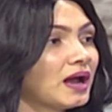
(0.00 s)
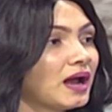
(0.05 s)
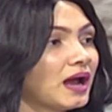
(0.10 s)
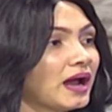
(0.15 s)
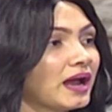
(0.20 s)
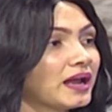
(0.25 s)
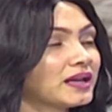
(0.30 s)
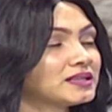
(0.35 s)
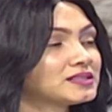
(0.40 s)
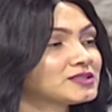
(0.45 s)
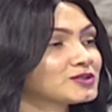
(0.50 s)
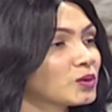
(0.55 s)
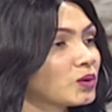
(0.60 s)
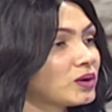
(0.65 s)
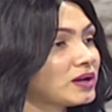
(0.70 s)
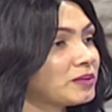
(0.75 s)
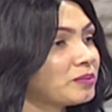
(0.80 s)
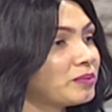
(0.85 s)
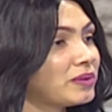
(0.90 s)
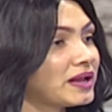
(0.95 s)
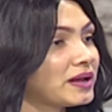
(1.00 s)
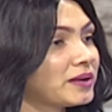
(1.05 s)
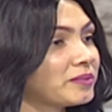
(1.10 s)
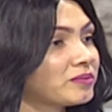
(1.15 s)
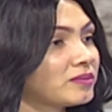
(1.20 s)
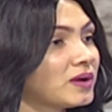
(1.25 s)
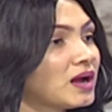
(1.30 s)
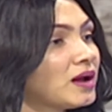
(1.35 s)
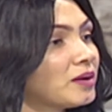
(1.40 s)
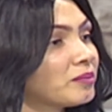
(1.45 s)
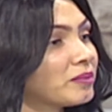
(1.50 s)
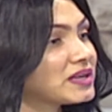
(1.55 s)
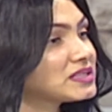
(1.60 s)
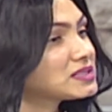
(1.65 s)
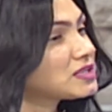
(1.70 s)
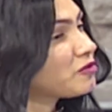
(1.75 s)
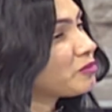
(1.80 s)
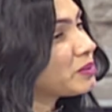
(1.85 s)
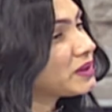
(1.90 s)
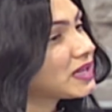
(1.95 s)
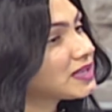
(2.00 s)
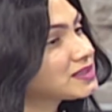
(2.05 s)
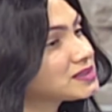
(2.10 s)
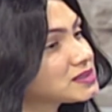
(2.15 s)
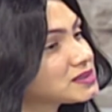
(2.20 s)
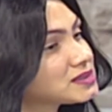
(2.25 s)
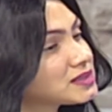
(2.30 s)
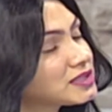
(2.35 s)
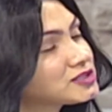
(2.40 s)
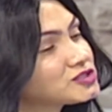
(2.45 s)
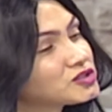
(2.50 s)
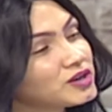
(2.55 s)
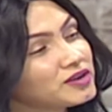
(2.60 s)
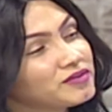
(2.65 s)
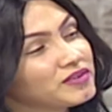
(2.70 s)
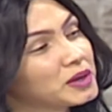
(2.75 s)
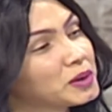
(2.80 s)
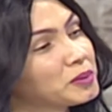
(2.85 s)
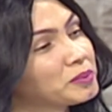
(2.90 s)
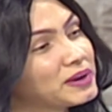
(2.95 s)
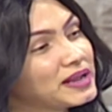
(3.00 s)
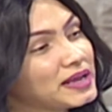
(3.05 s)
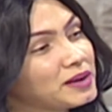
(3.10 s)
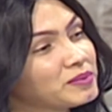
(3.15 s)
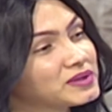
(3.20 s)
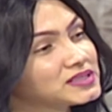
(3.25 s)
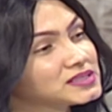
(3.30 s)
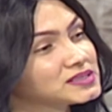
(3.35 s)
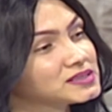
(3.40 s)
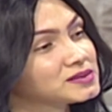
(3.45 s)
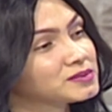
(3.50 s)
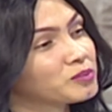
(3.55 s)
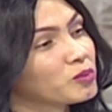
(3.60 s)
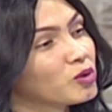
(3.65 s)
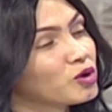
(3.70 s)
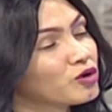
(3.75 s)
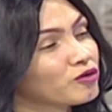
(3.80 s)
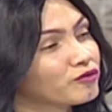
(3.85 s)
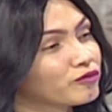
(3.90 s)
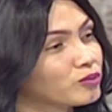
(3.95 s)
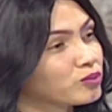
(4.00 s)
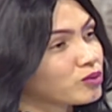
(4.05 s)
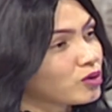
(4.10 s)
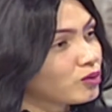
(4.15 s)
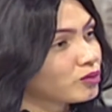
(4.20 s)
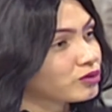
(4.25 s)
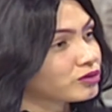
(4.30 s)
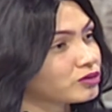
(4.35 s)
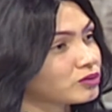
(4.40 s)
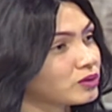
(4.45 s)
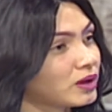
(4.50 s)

I solely blame myself, but it's not even a blame, it's more of growth.